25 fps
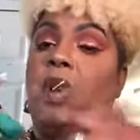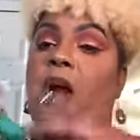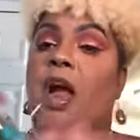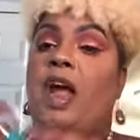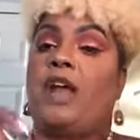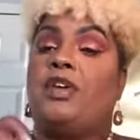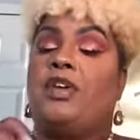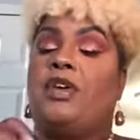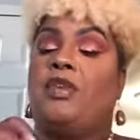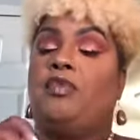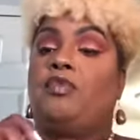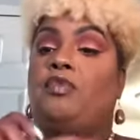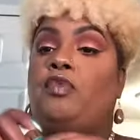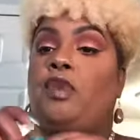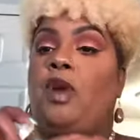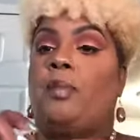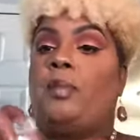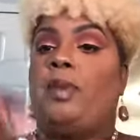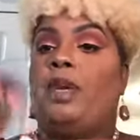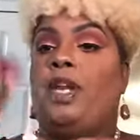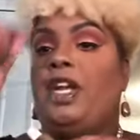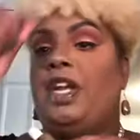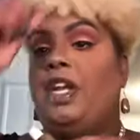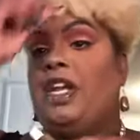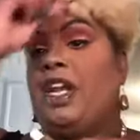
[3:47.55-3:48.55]
I don't rub
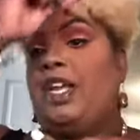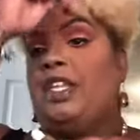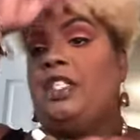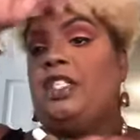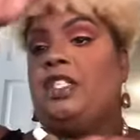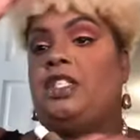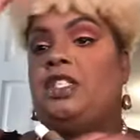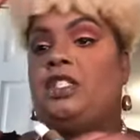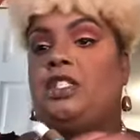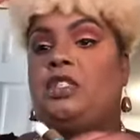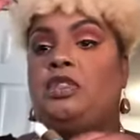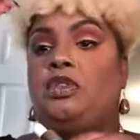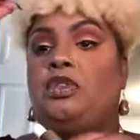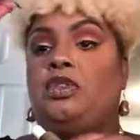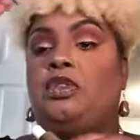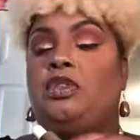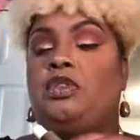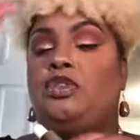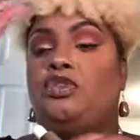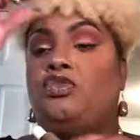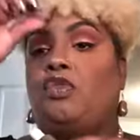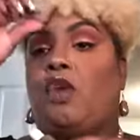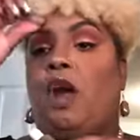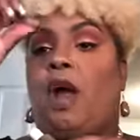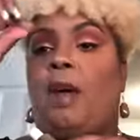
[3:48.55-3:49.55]
it in. I
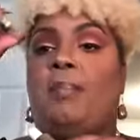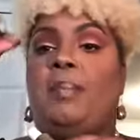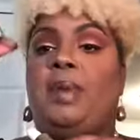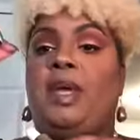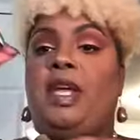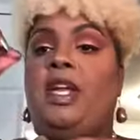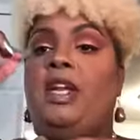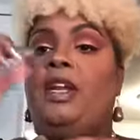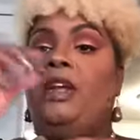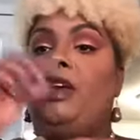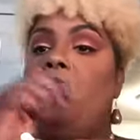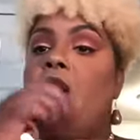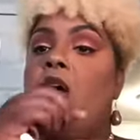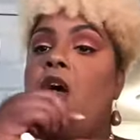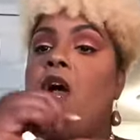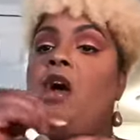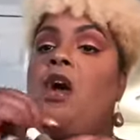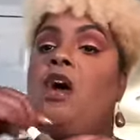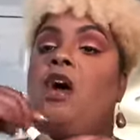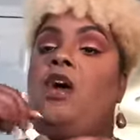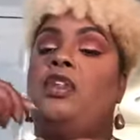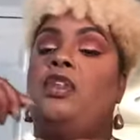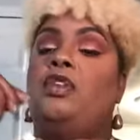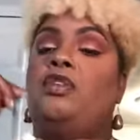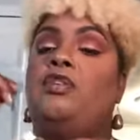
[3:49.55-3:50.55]
drop it
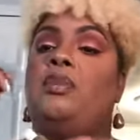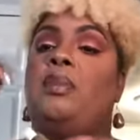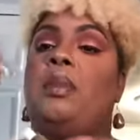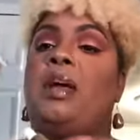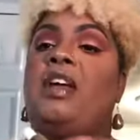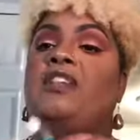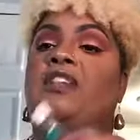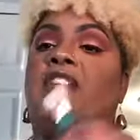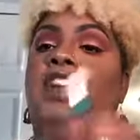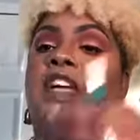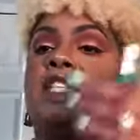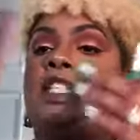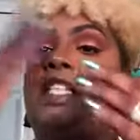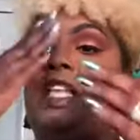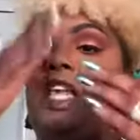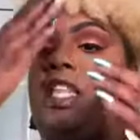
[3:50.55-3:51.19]
all over my face,